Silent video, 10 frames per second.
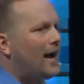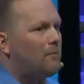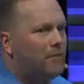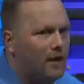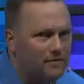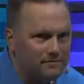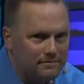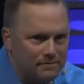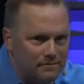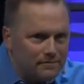am the
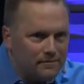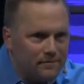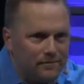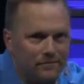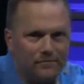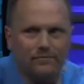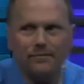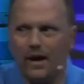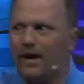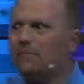
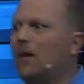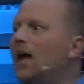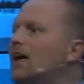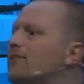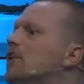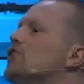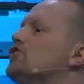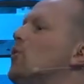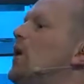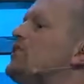I am the life.
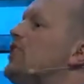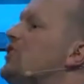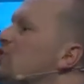So what sets